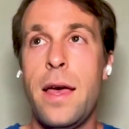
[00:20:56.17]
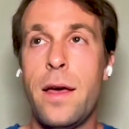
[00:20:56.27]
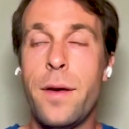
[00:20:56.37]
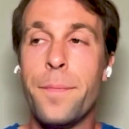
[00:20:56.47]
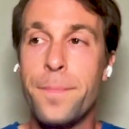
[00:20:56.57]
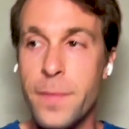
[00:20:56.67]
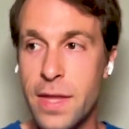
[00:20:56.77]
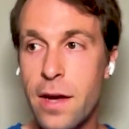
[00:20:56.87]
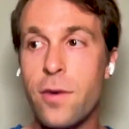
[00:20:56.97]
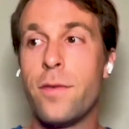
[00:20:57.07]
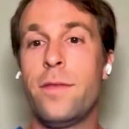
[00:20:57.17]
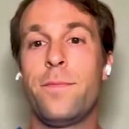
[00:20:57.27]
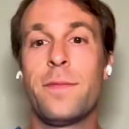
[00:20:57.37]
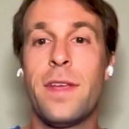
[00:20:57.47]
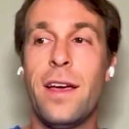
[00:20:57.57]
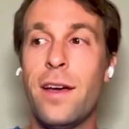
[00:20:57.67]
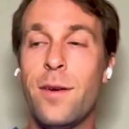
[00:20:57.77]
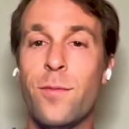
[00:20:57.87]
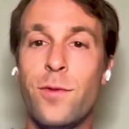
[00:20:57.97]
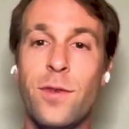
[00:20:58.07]
Um, now,
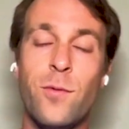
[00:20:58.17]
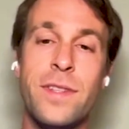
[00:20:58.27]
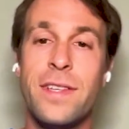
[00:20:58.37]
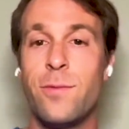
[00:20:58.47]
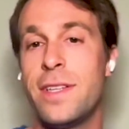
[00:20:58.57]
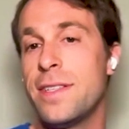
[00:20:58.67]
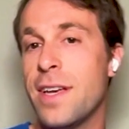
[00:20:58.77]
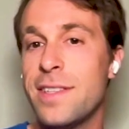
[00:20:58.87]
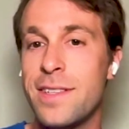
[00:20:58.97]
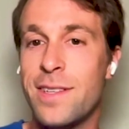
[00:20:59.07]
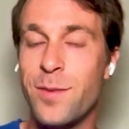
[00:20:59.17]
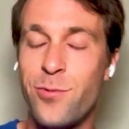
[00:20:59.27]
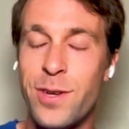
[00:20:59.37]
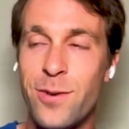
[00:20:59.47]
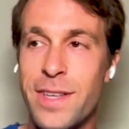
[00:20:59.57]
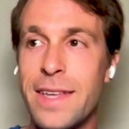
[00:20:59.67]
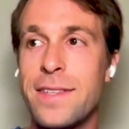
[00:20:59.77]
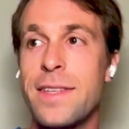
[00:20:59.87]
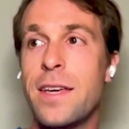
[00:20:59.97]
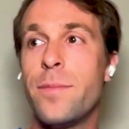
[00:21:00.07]
um, you know, we, we discussed this in the pre-call
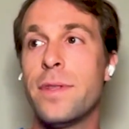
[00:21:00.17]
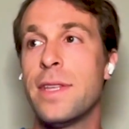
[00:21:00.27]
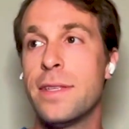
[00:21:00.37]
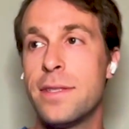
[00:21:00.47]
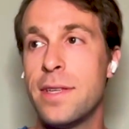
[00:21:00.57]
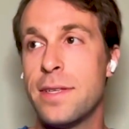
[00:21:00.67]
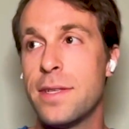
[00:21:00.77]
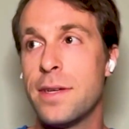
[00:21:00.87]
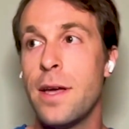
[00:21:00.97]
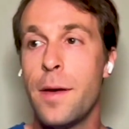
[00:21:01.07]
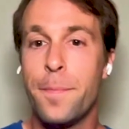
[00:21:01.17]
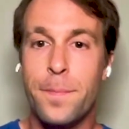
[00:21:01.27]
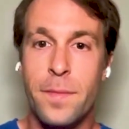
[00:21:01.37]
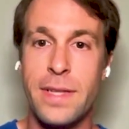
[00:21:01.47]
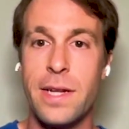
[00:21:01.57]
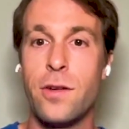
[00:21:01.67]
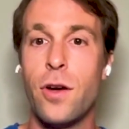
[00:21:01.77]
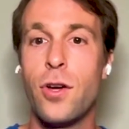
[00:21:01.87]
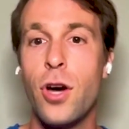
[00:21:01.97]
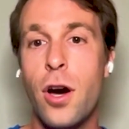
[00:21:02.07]
yesterday, but there's there's a basically
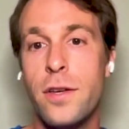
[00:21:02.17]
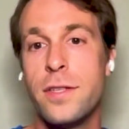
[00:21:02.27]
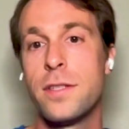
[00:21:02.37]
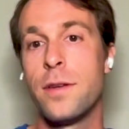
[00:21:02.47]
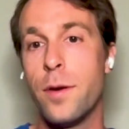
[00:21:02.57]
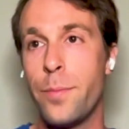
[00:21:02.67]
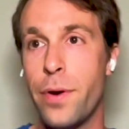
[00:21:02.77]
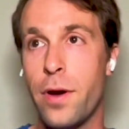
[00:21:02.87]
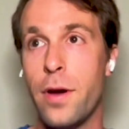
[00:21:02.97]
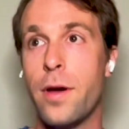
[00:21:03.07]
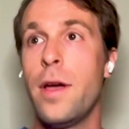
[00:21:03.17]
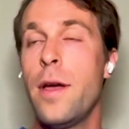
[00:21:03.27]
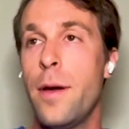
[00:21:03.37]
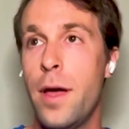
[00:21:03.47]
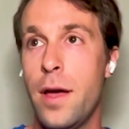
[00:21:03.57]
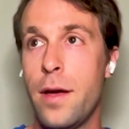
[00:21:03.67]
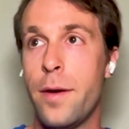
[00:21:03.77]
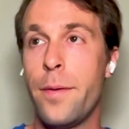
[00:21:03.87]
a cost per uh,